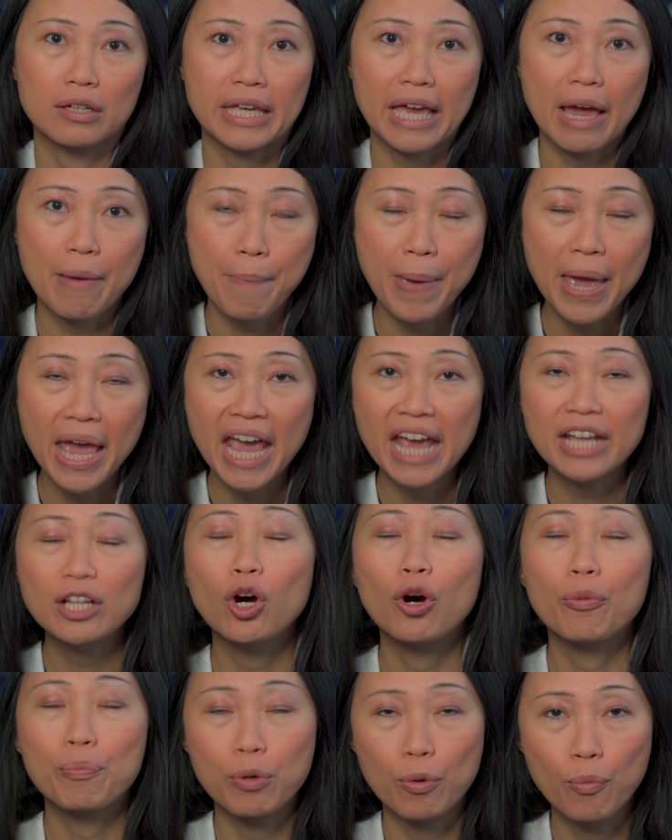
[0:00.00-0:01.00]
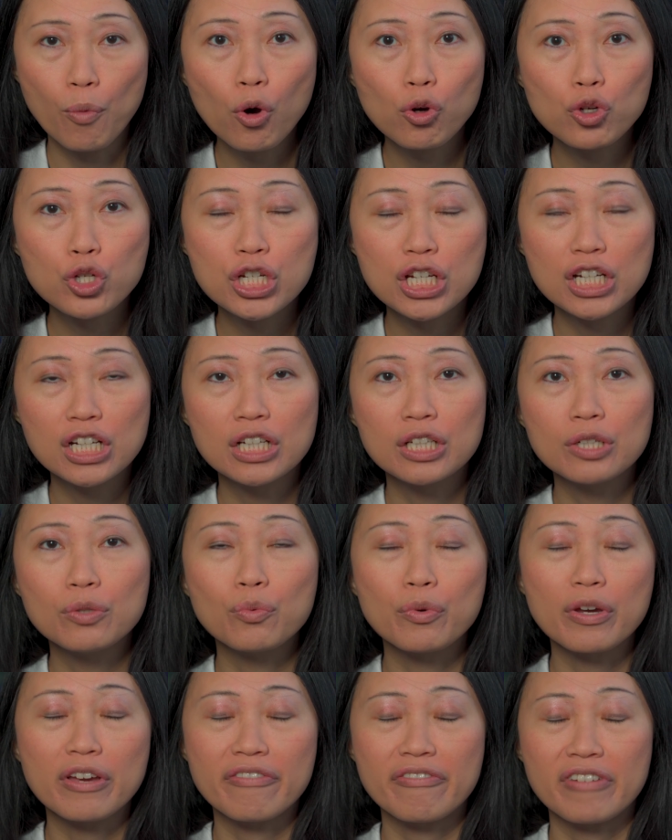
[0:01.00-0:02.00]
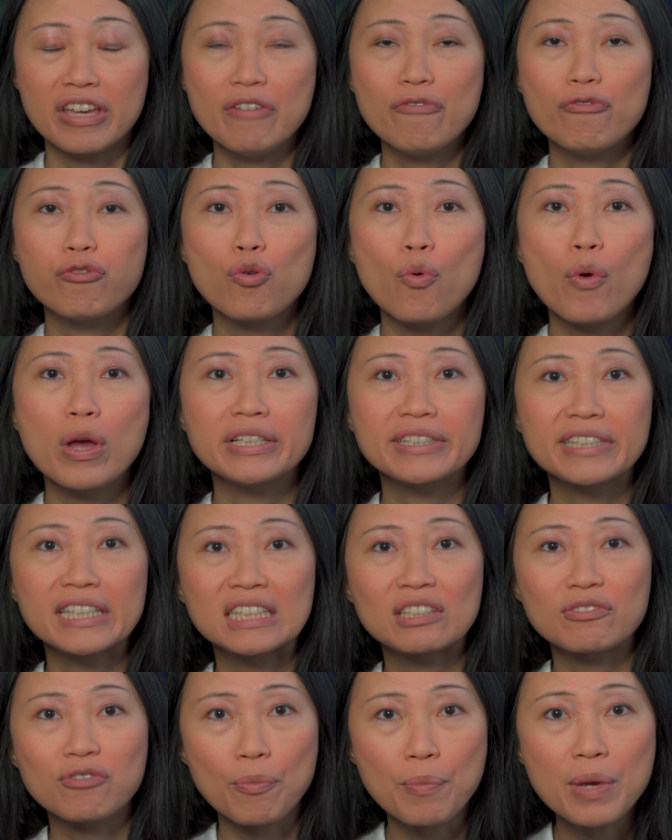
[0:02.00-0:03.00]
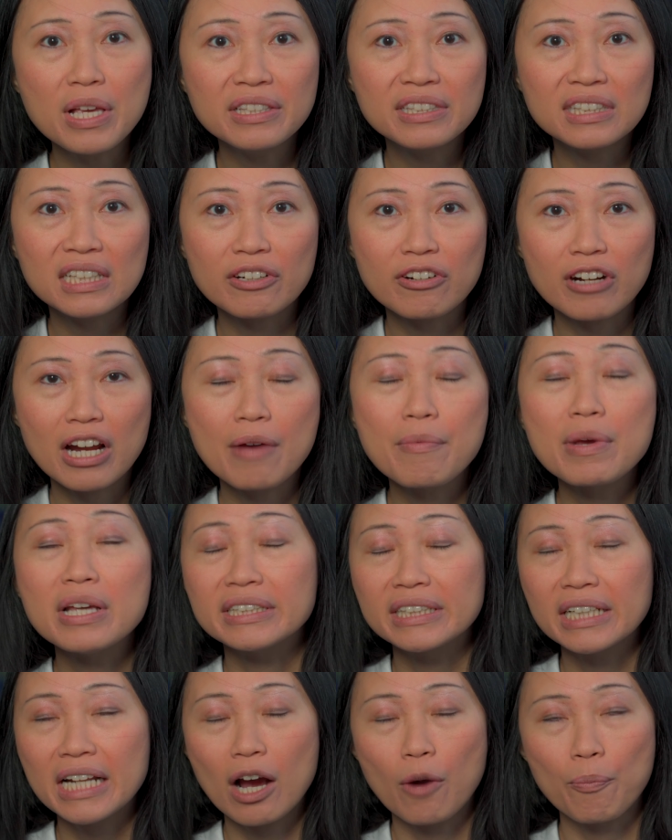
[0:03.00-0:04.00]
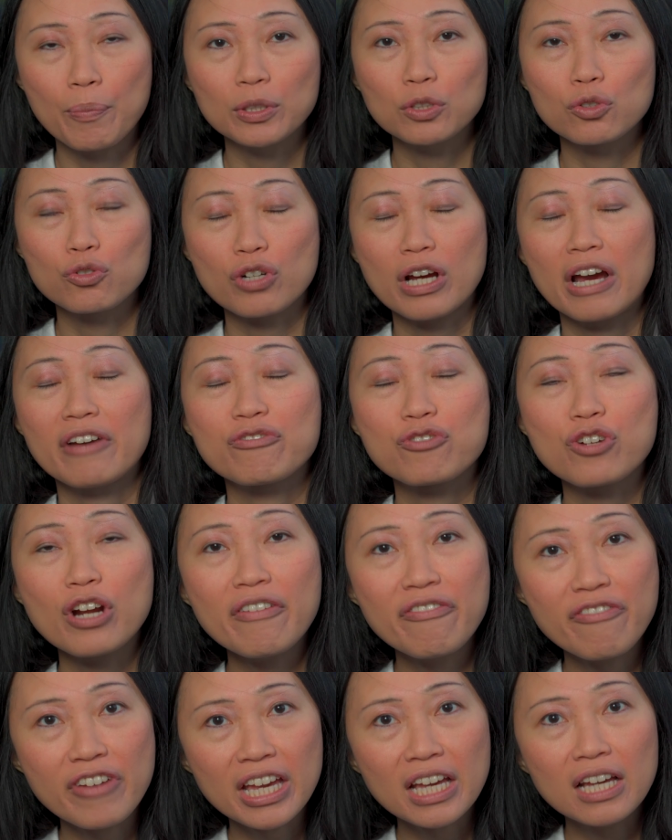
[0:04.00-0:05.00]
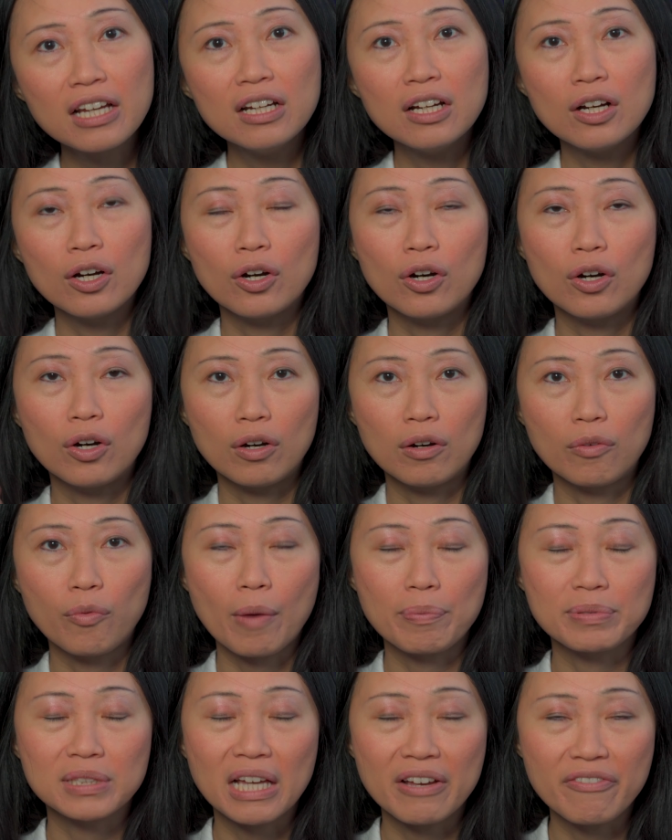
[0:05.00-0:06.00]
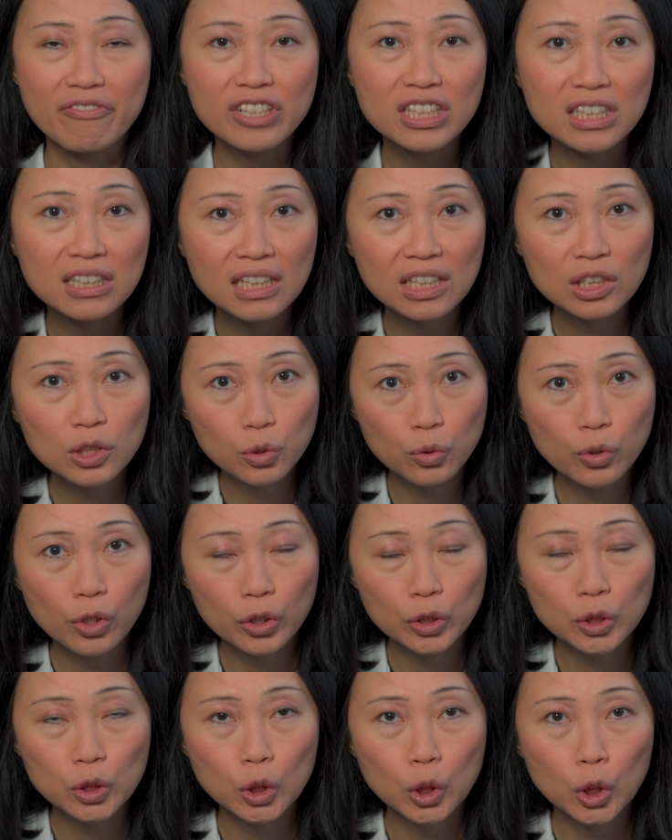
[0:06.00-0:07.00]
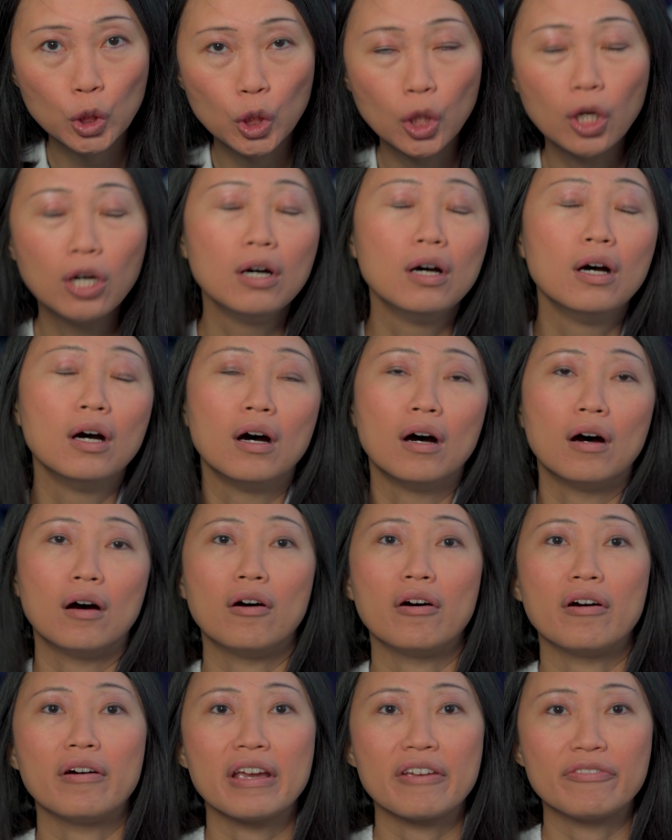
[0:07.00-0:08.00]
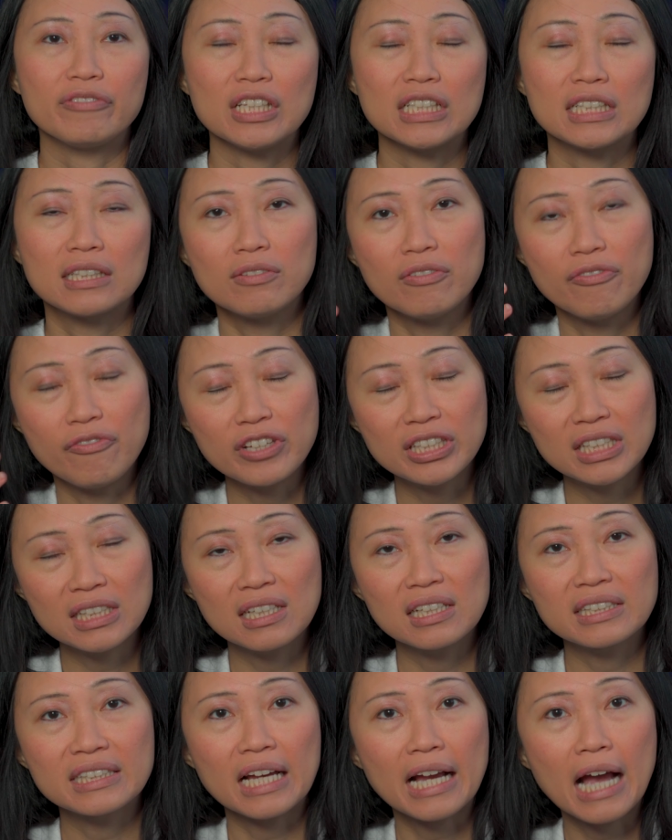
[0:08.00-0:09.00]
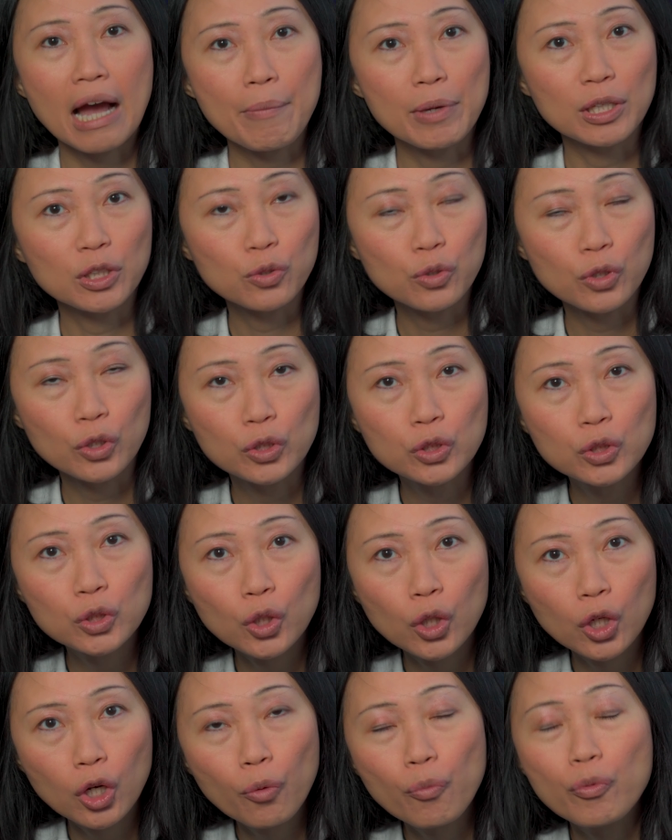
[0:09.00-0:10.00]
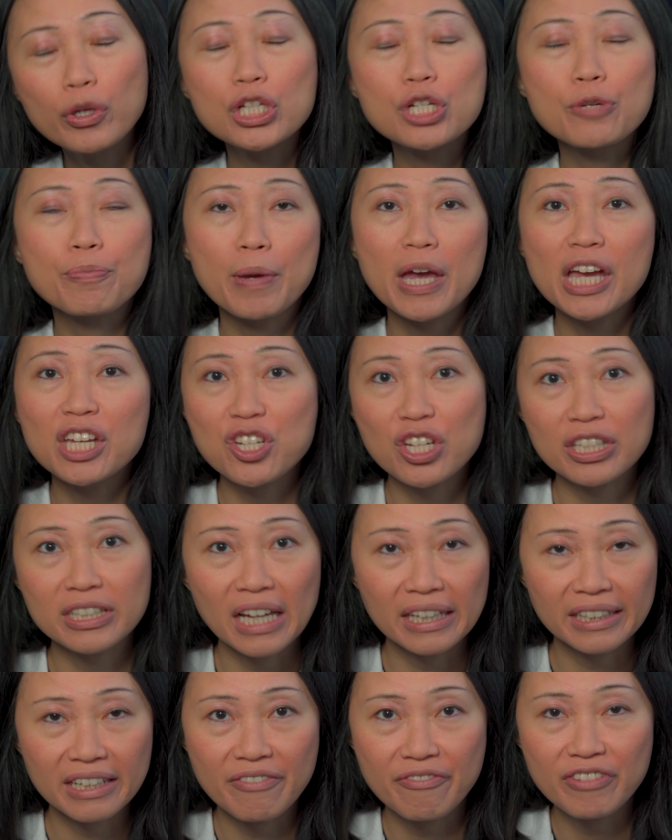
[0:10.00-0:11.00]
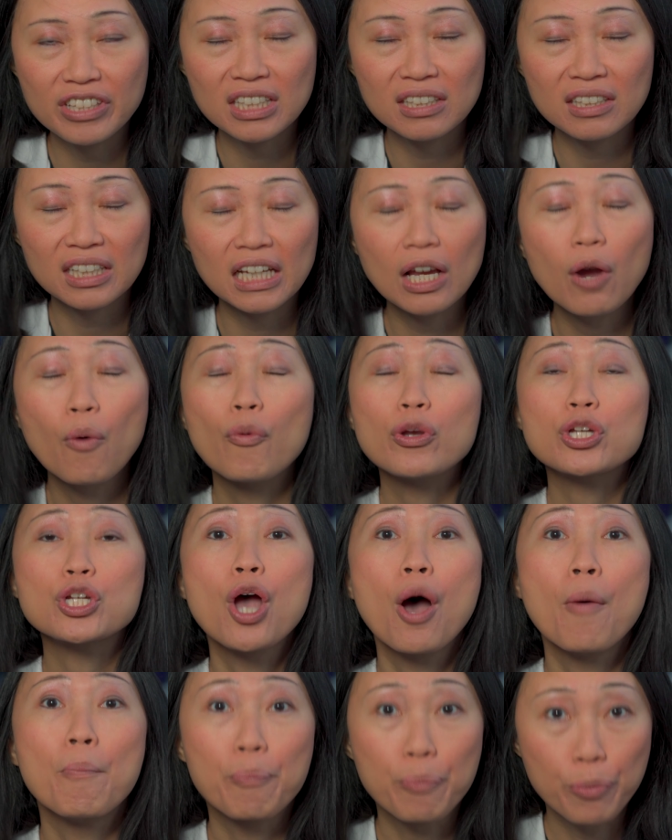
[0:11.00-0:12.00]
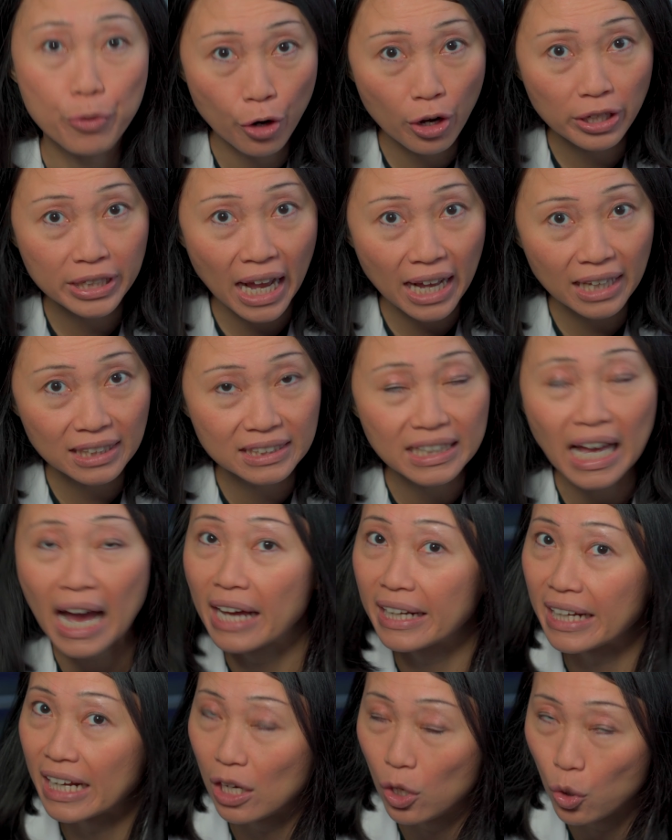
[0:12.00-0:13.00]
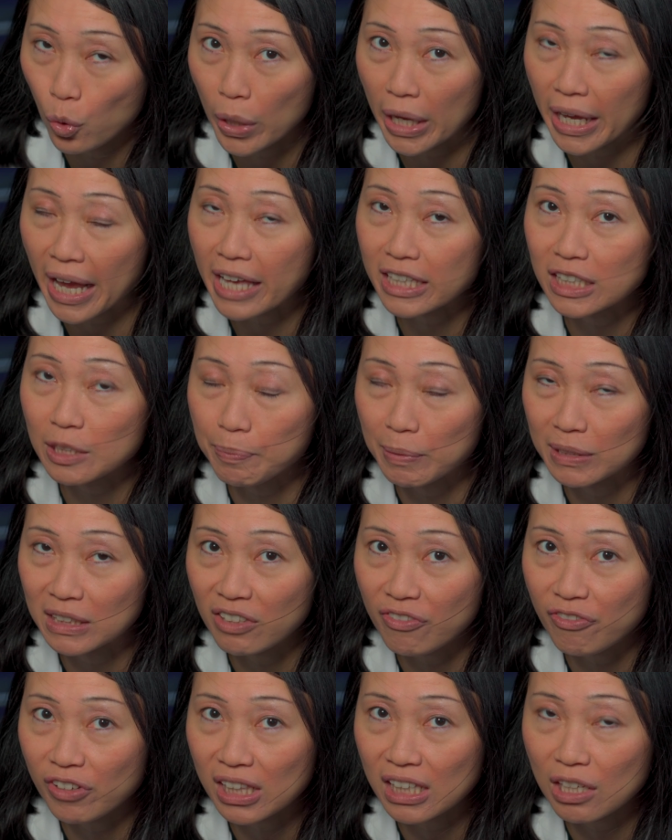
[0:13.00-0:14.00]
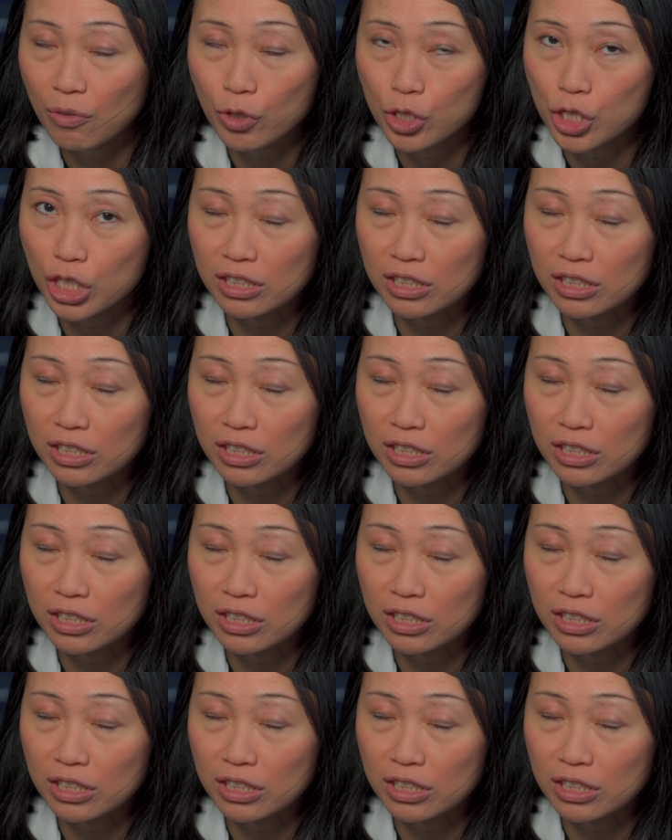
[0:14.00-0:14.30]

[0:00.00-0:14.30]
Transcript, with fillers: campaign or promotion with influencers from Instagram? Is it helping to drive traffic or website visitors to your store? Or if these visitors are coming to your store, which pages are they visiting? Which products are they looking at specifically which